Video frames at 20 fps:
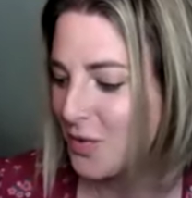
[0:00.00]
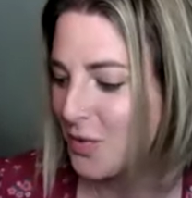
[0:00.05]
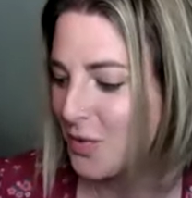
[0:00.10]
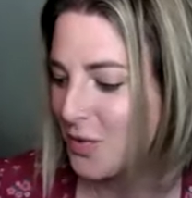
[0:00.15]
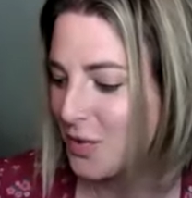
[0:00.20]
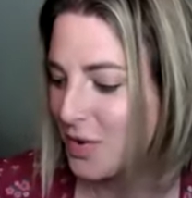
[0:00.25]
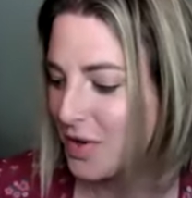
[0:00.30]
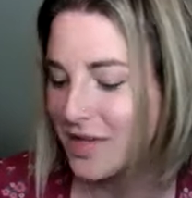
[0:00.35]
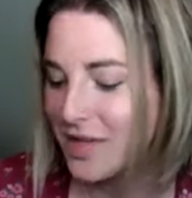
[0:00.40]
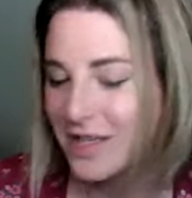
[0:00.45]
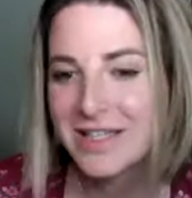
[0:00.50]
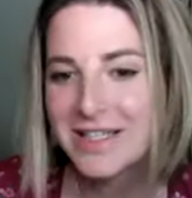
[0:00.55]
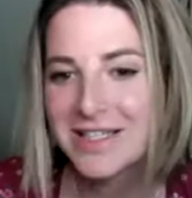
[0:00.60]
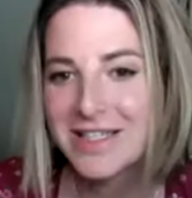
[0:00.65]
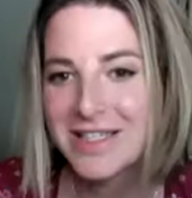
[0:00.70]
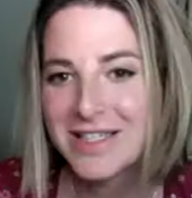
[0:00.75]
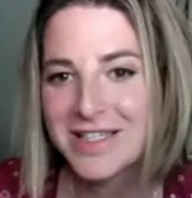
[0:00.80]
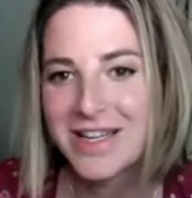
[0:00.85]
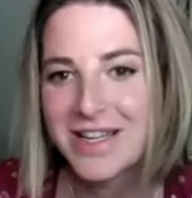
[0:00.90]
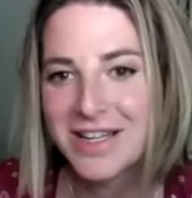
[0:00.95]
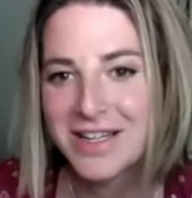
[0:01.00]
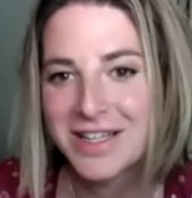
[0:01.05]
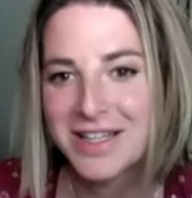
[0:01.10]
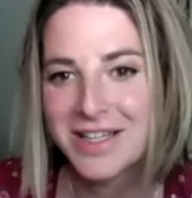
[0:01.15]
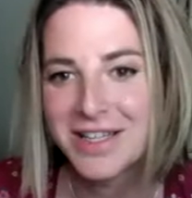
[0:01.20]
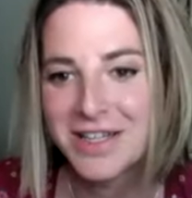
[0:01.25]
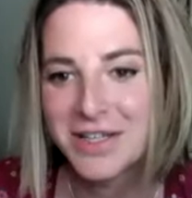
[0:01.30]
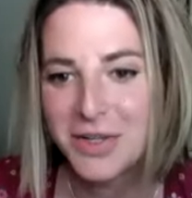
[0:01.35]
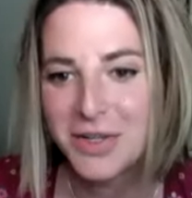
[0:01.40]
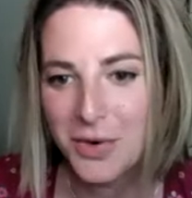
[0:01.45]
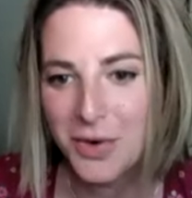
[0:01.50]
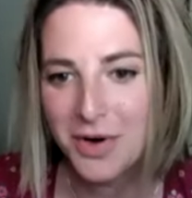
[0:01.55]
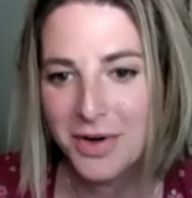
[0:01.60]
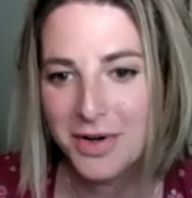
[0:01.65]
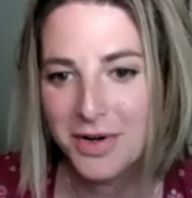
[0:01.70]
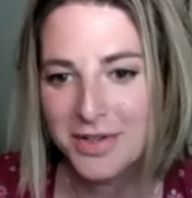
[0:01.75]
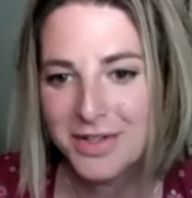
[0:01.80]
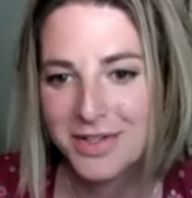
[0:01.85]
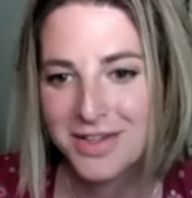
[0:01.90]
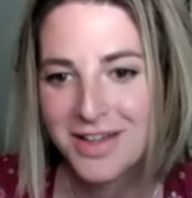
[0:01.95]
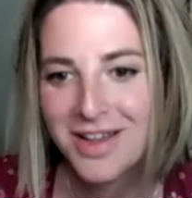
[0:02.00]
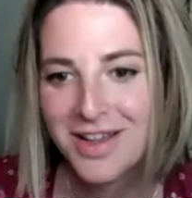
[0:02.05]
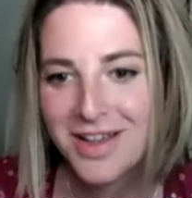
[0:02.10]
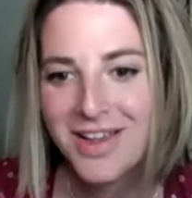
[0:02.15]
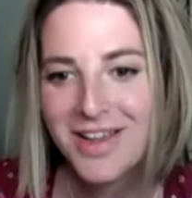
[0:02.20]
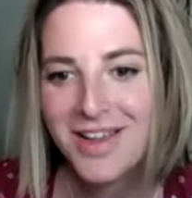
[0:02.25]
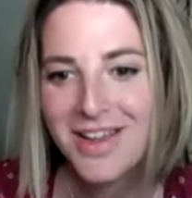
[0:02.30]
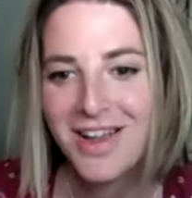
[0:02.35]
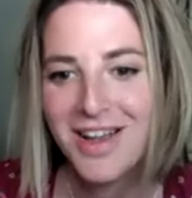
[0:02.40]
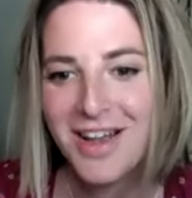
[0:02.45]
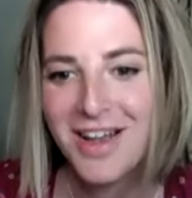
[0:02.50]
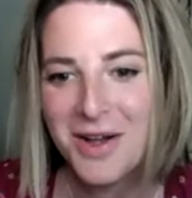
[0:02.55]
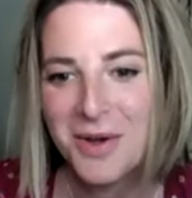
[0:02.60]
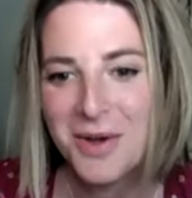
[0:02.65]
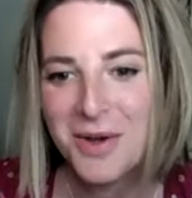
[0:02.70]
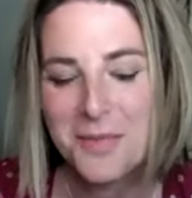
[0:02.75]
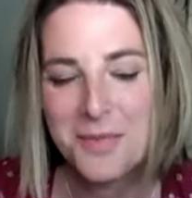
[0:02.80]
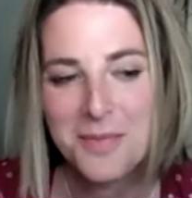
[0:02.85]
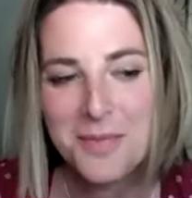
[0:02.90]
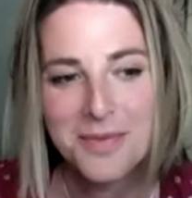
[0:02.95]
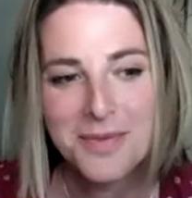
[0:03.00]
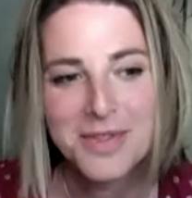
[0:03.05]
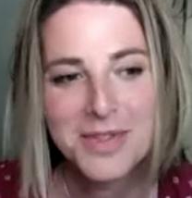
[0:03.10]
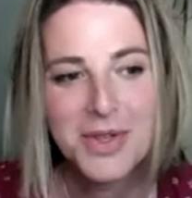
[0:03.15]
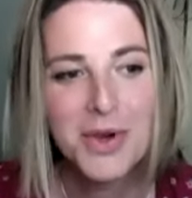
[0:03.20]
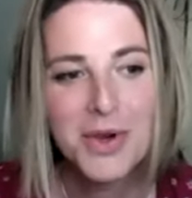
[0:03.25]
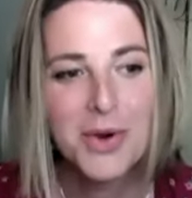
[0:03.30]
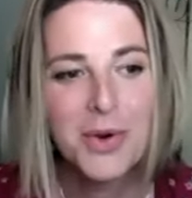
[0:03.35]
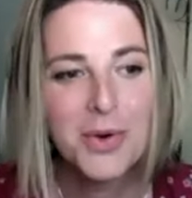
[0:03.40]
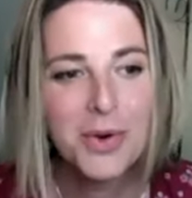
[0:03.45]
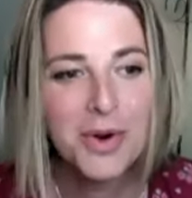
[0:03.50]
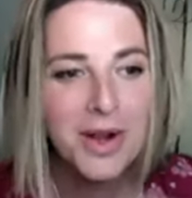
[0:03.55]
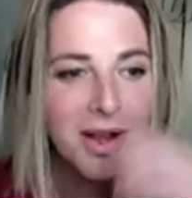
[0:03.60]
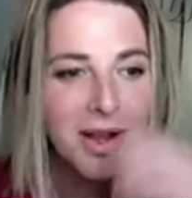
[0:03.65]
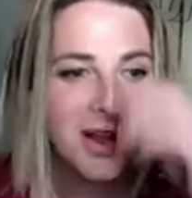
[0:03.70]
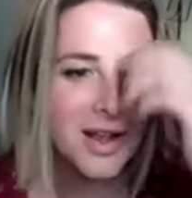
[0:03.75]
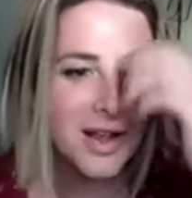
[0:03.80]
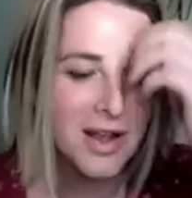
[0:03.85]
really distinctly yours. Um, so